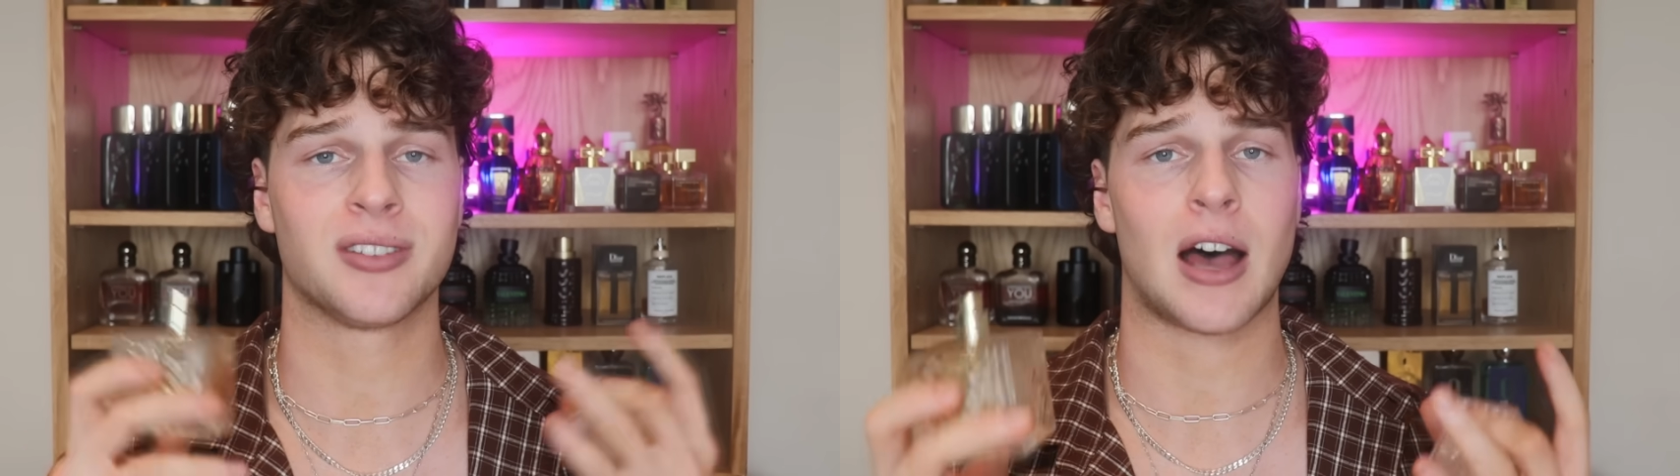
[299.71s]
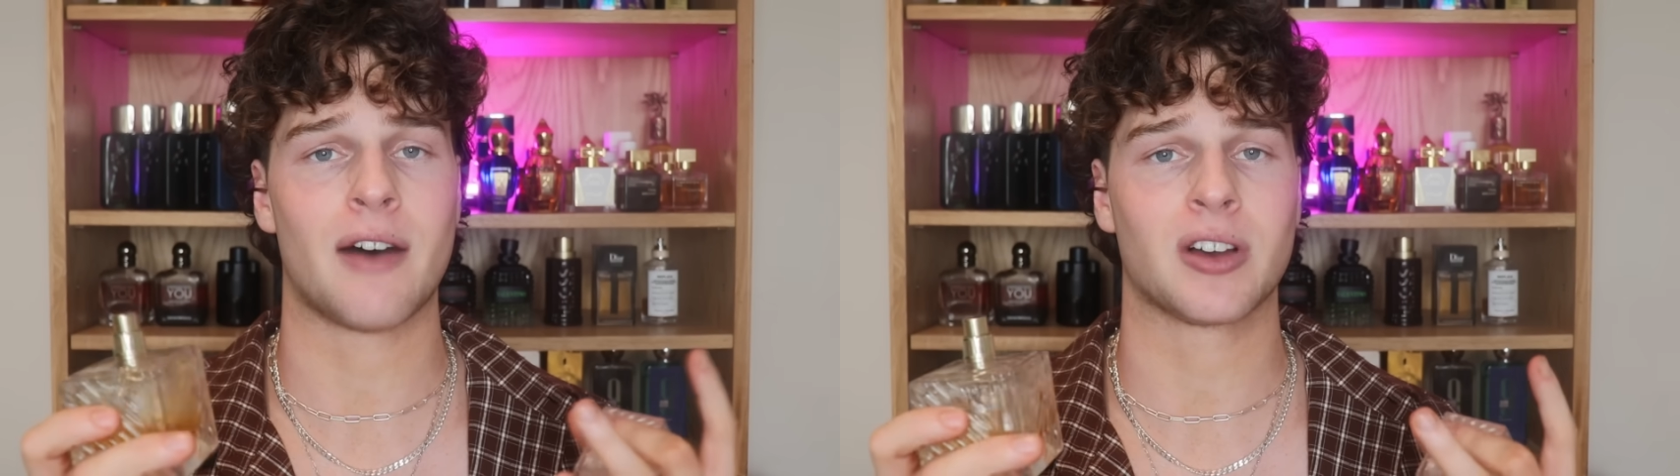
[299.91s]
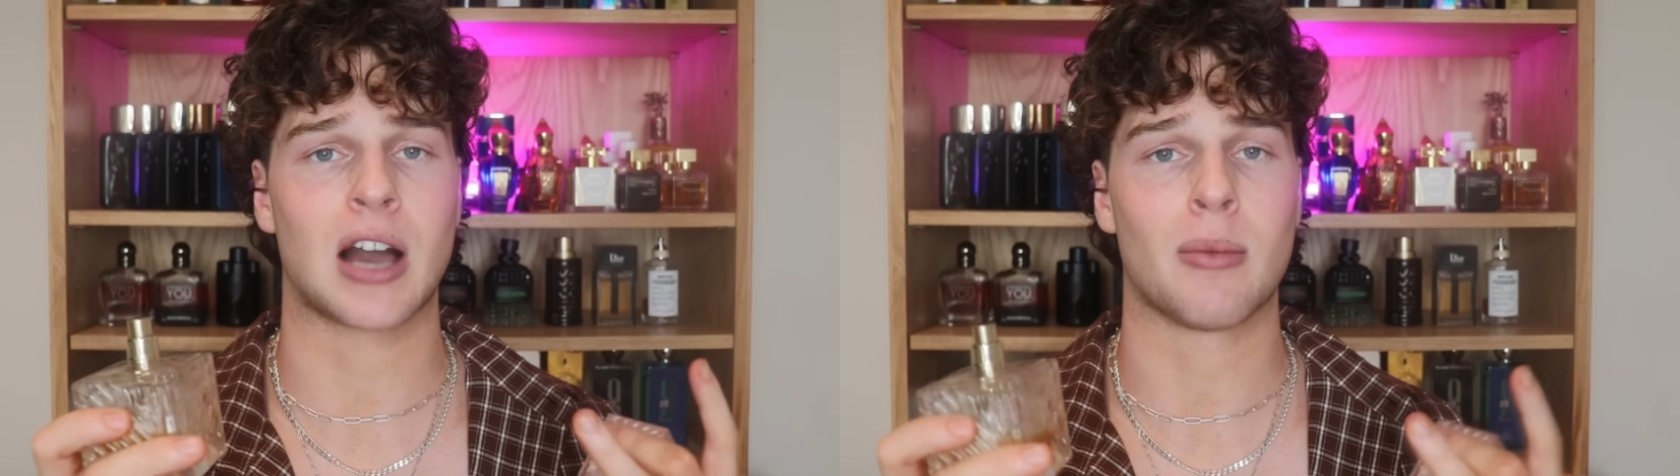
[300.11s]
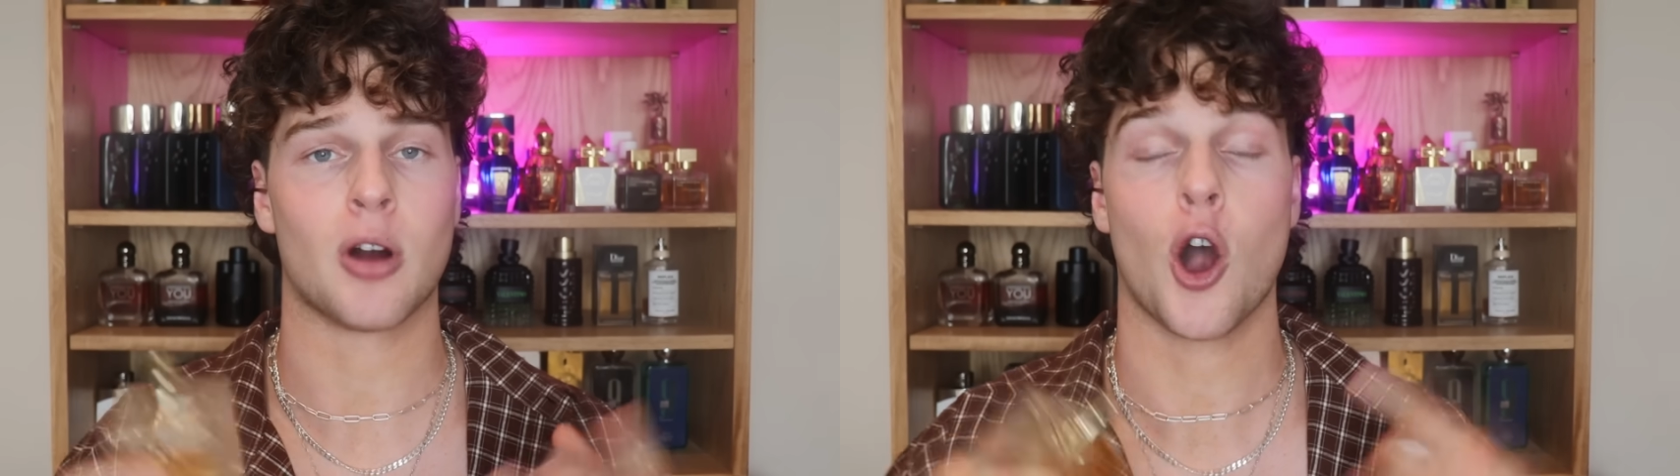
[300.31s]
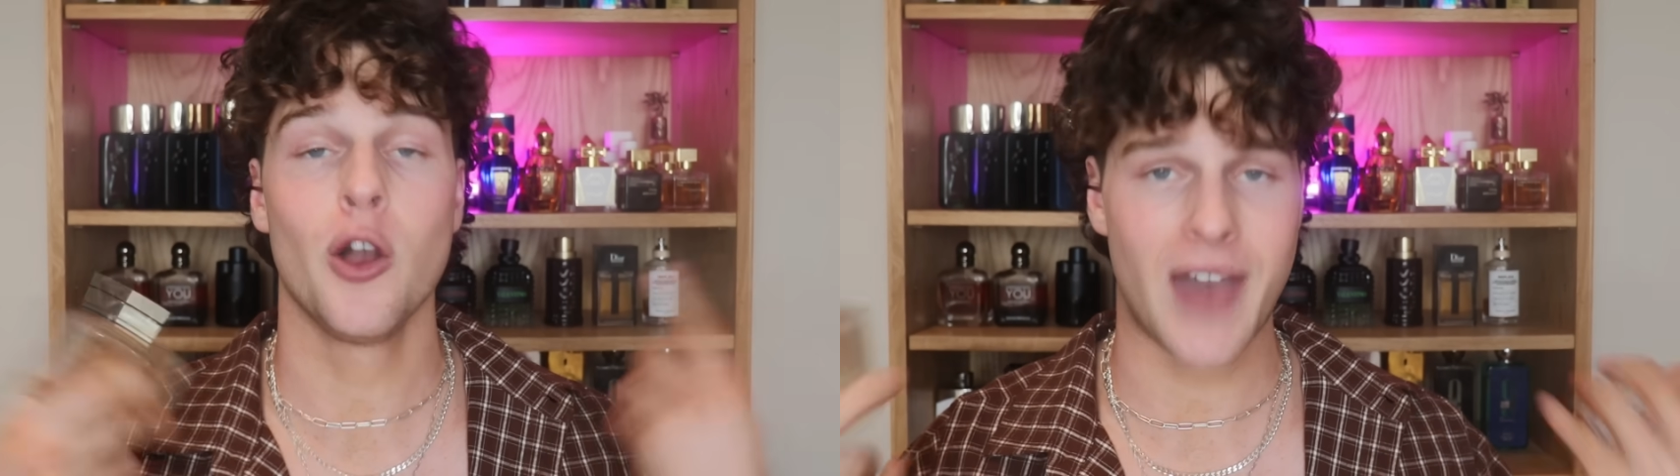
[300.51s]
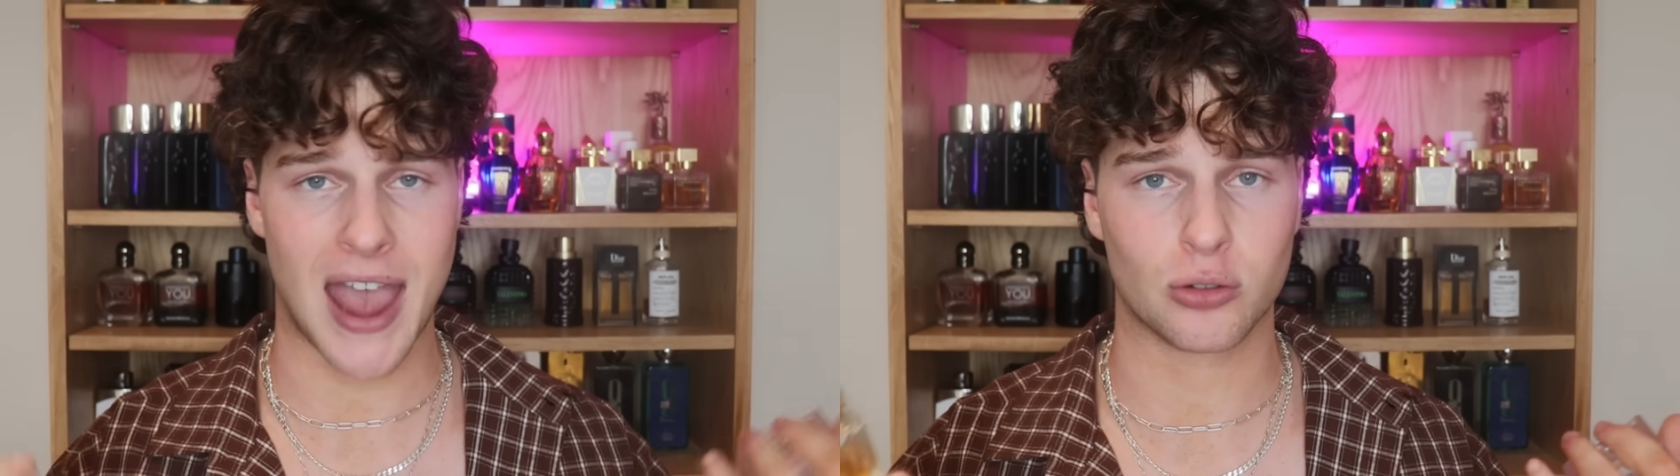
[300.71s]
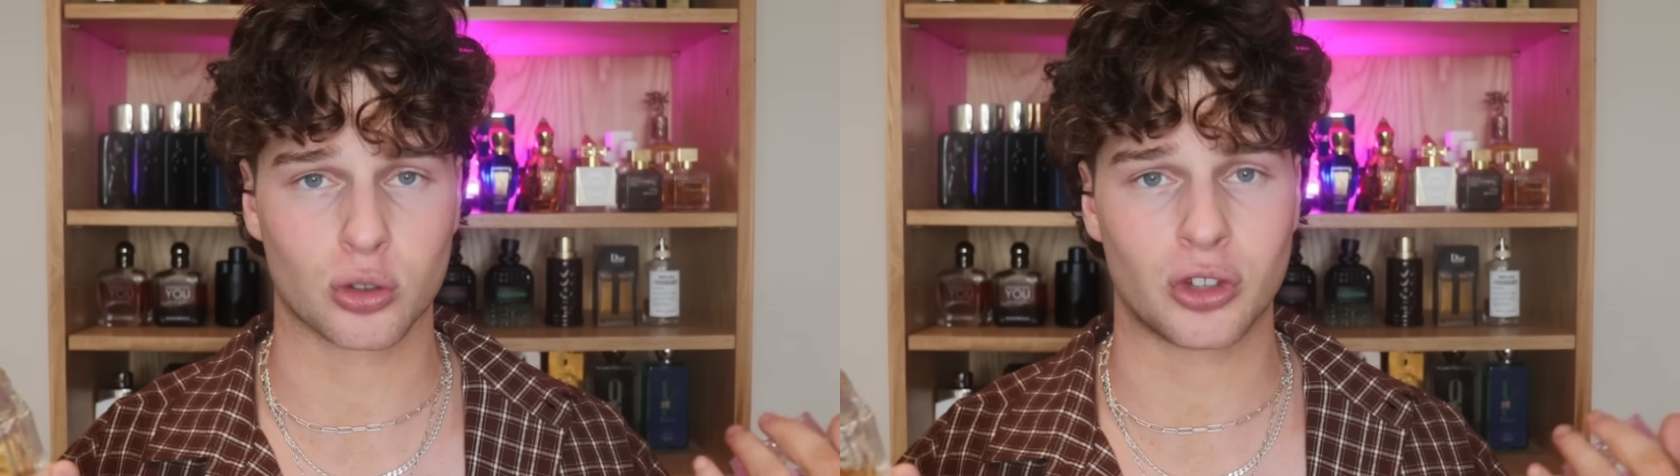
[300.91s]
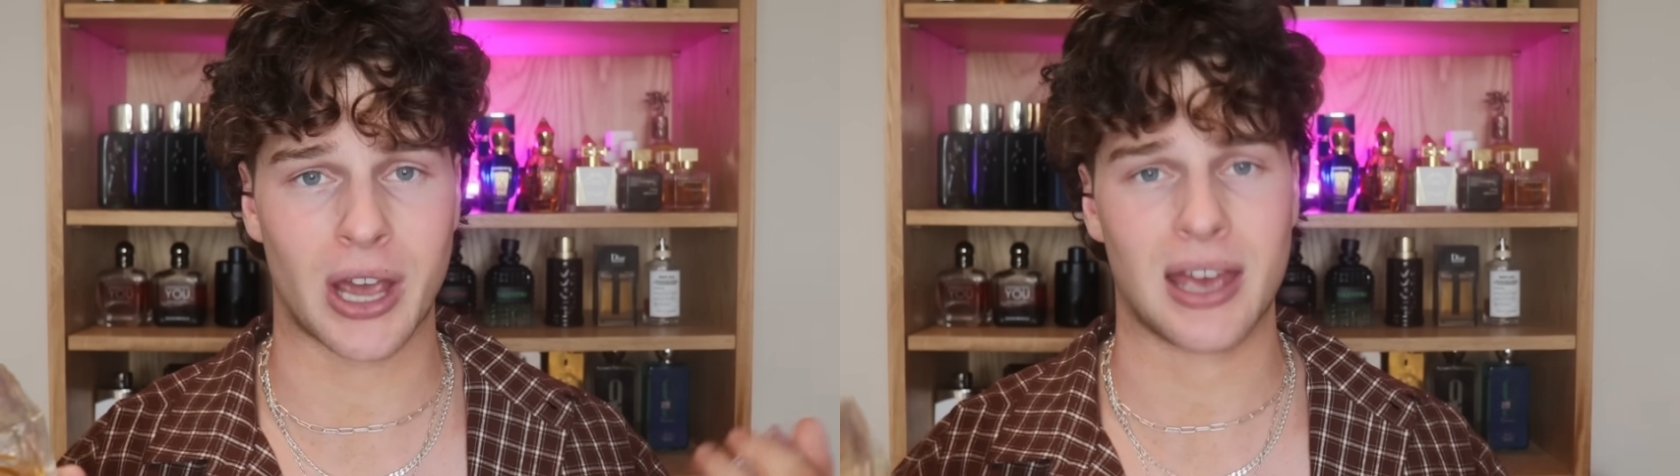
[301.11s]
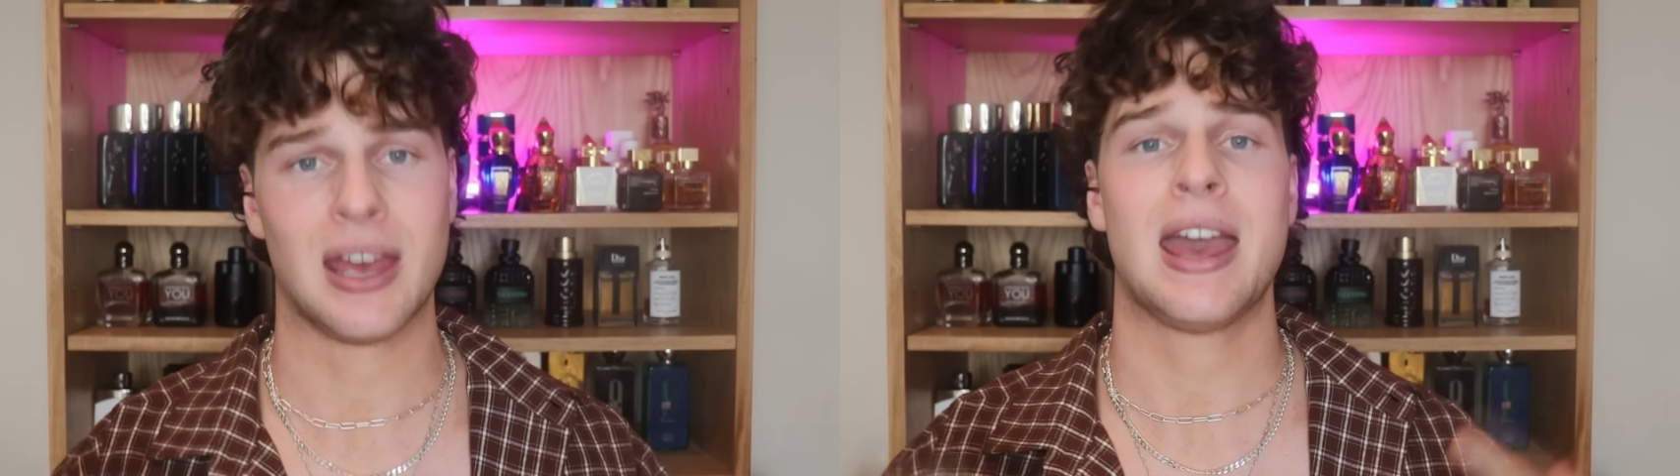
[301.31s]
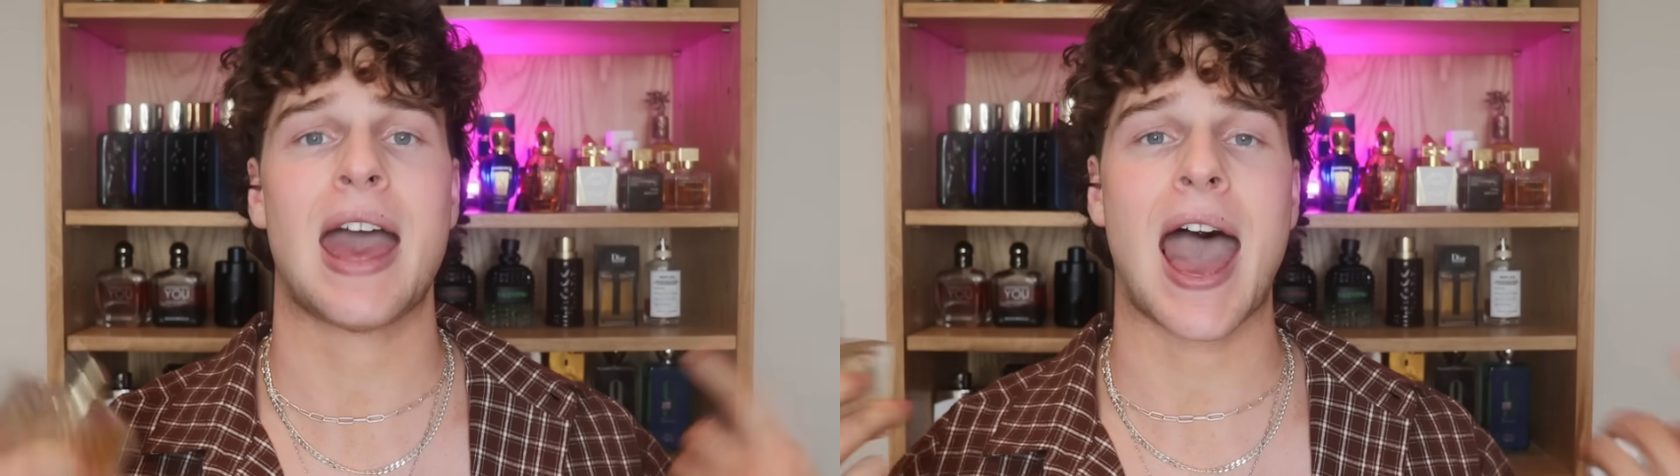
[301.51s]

Latafa Kama over Angel Share